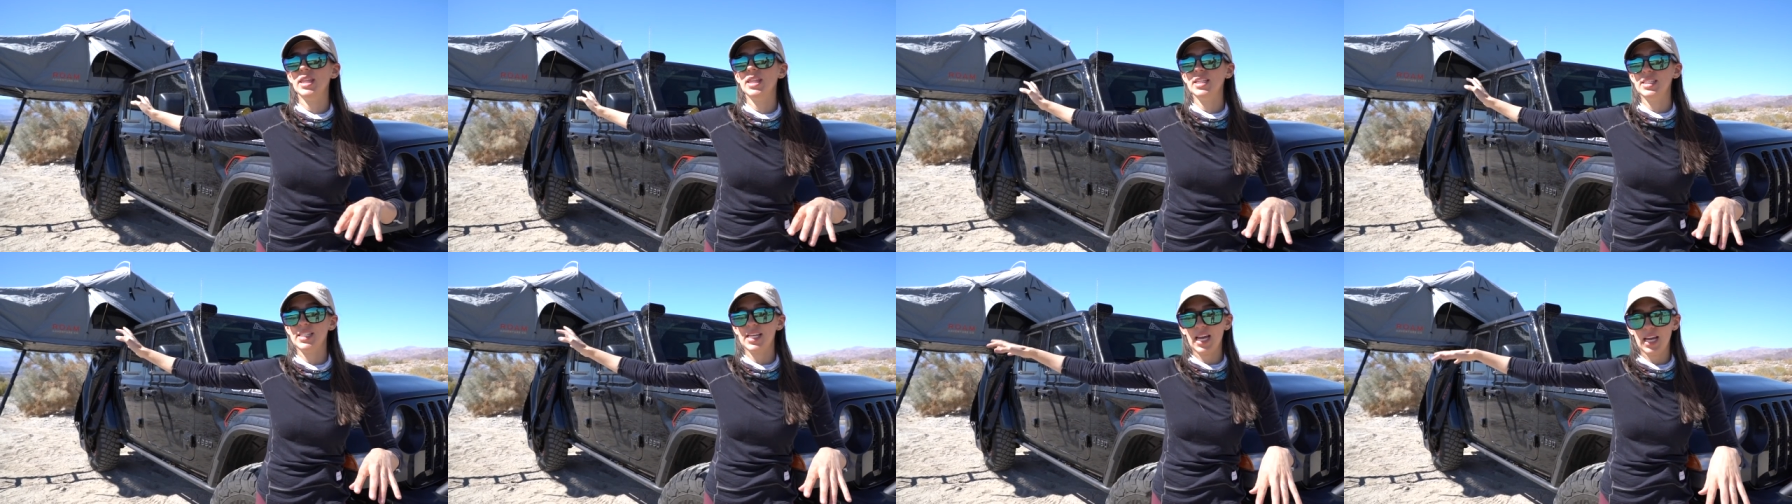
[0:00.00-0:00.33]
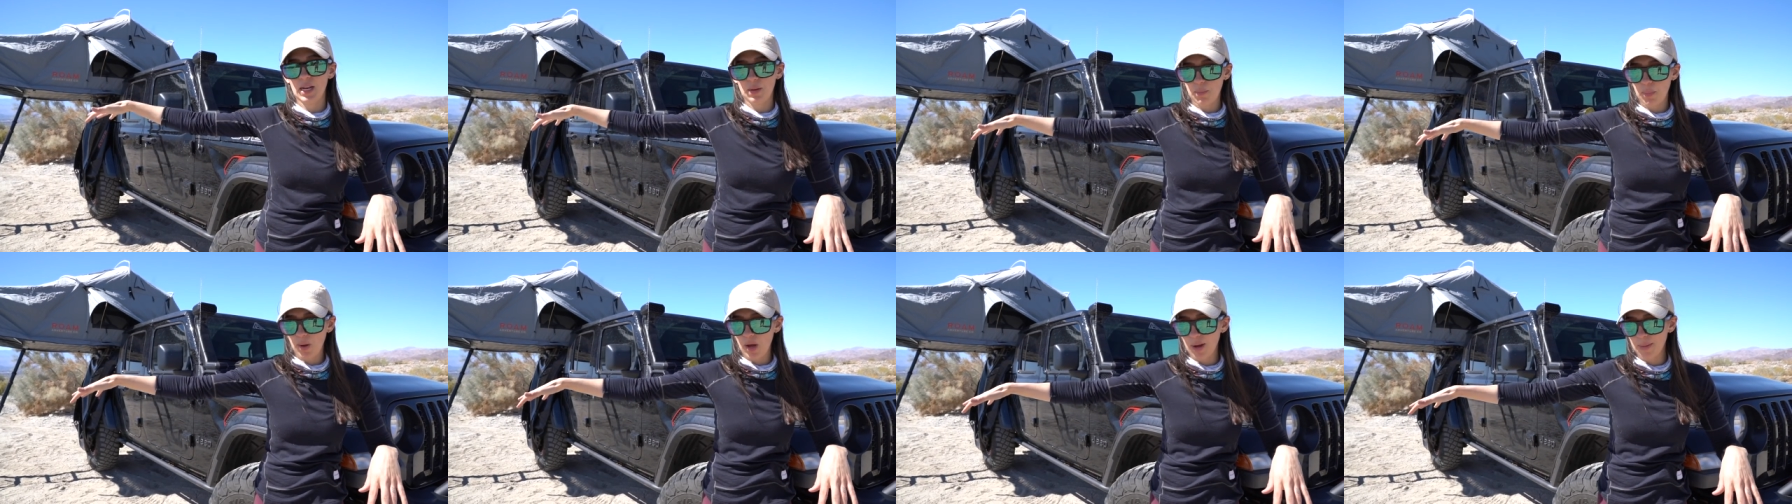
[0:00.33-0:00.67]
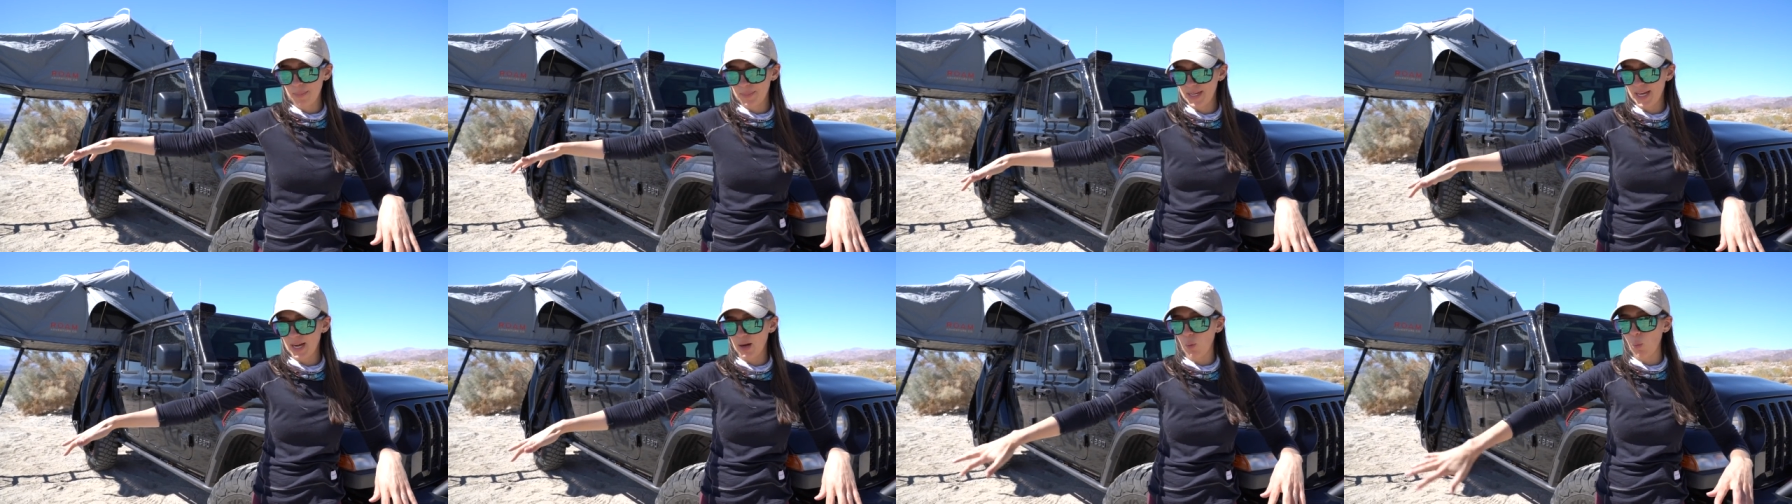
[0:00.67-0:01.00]
the tent
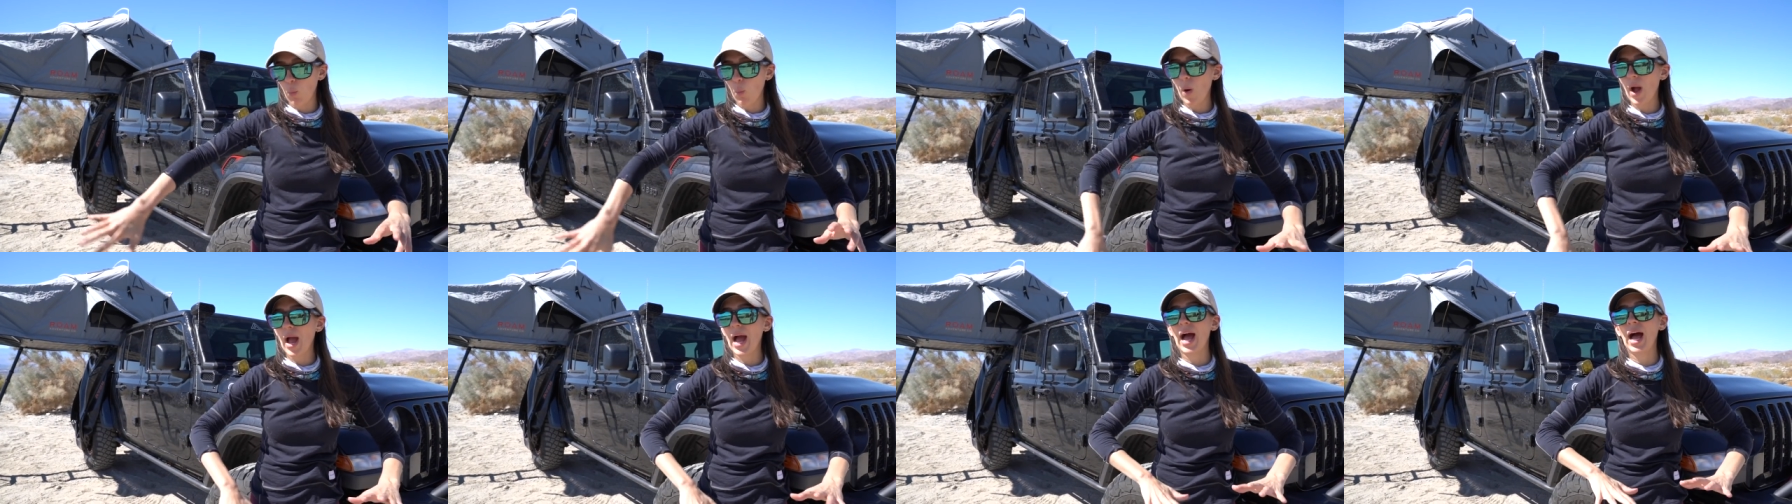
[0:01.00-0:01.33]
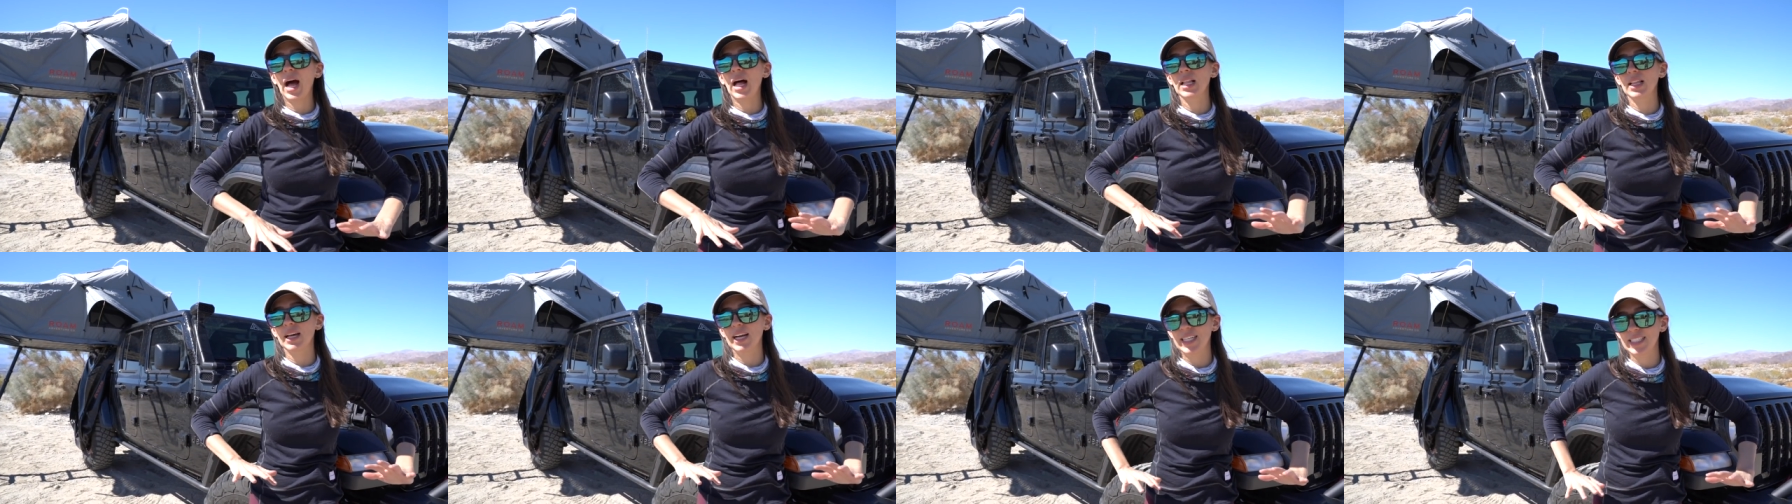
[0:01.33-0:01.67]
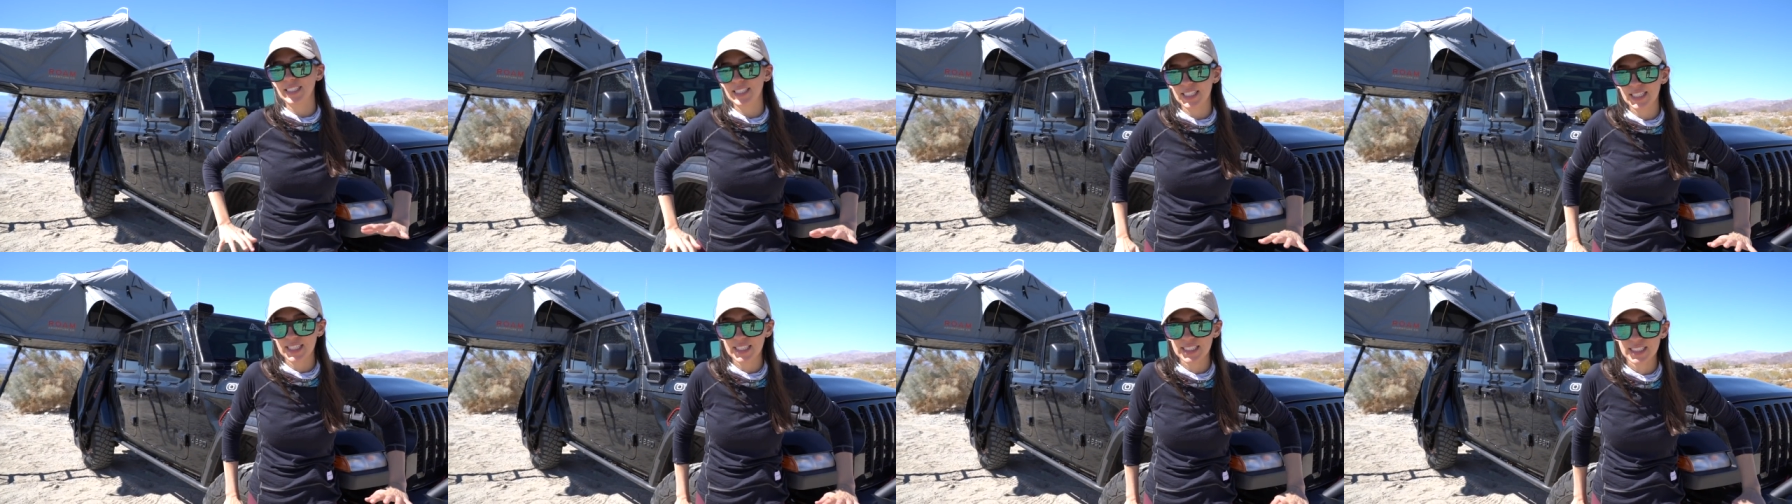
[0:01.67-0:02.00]
popped out while I
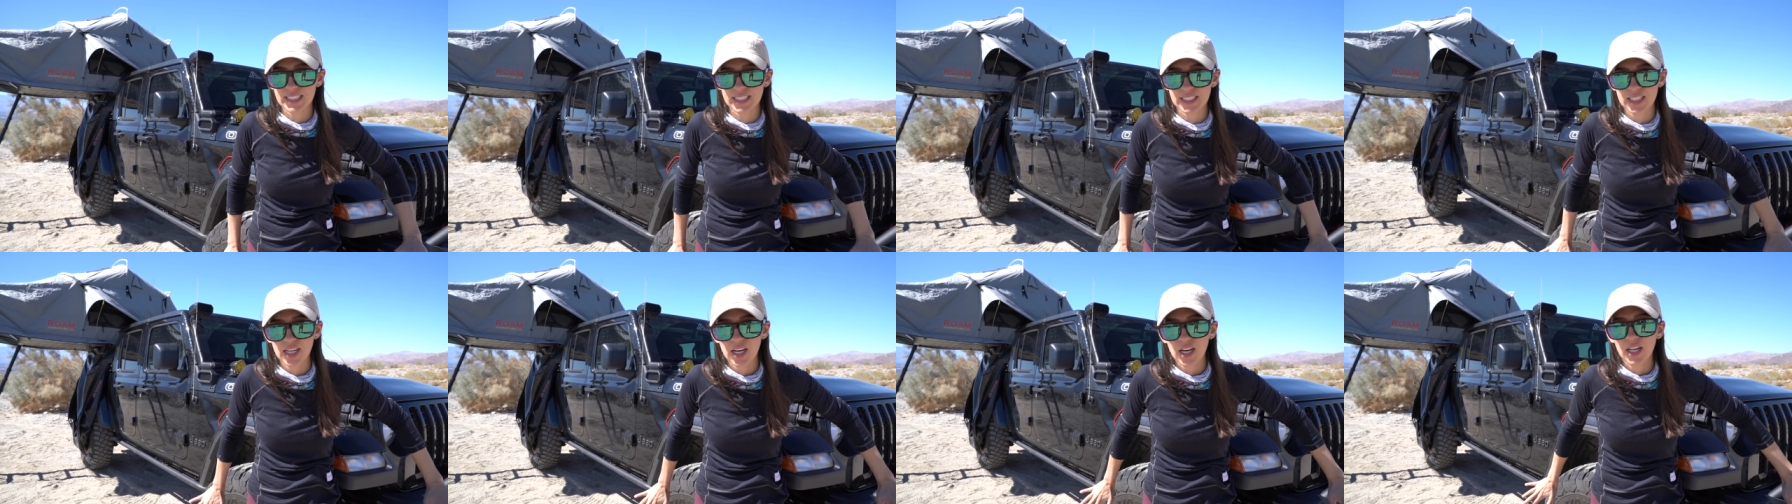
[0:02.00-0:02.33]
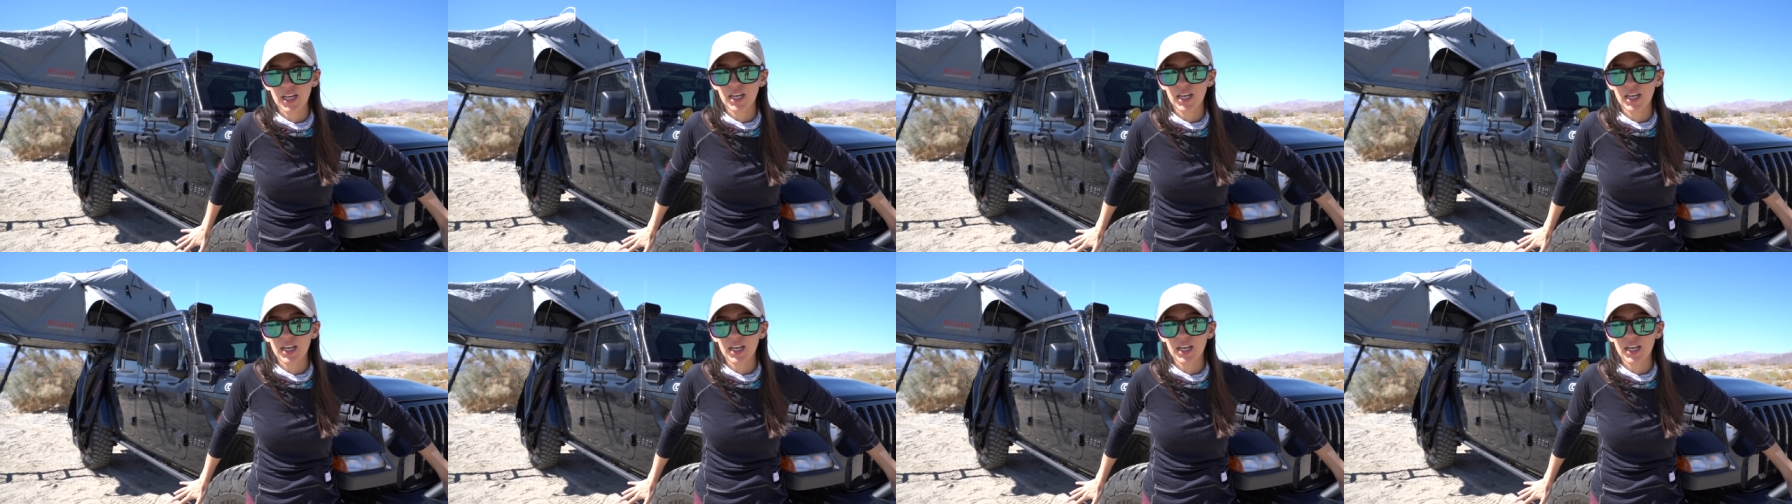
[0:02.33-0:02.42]
did this